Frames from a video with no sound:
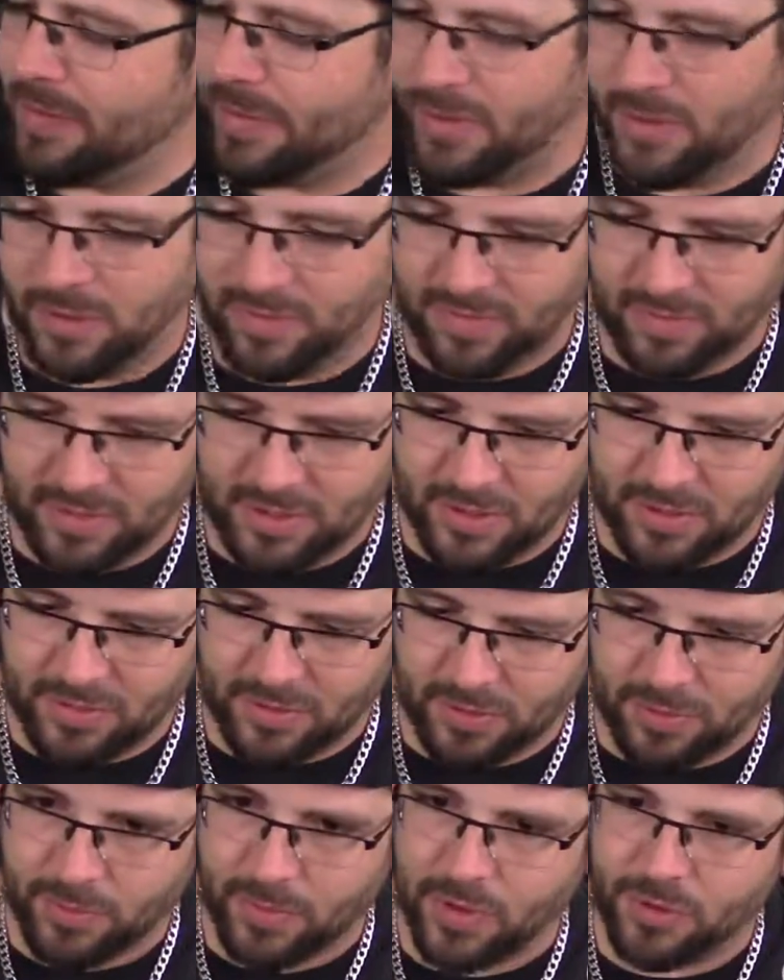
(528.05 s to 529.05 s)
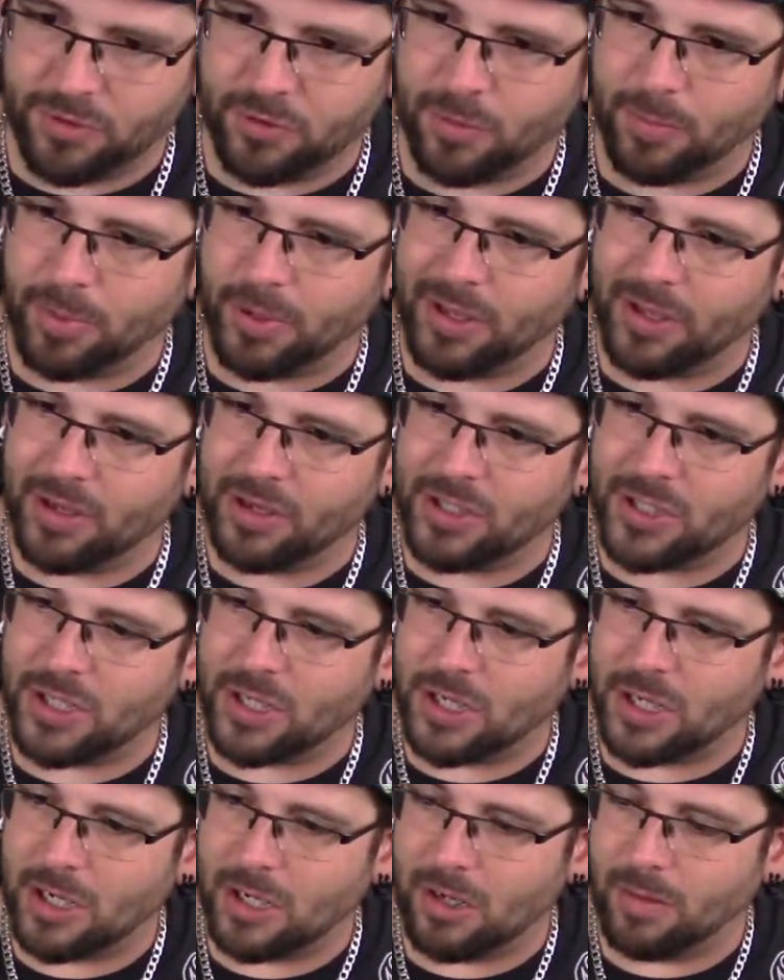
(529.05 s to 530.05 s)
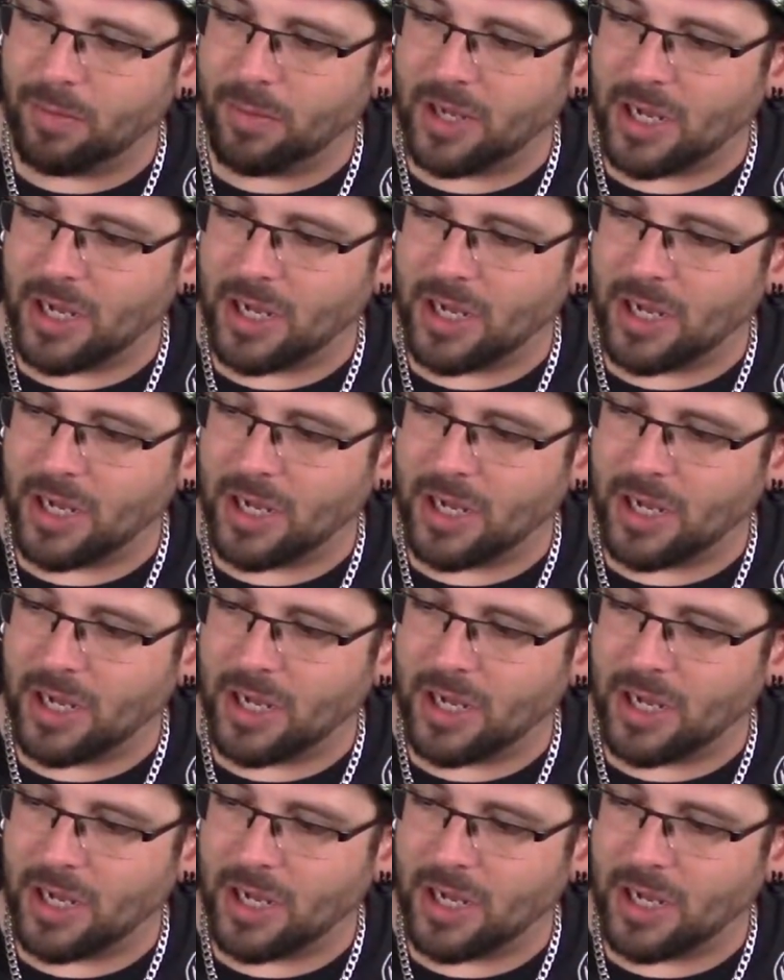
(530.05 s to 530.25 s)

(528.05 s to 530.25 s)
This is an original paint job.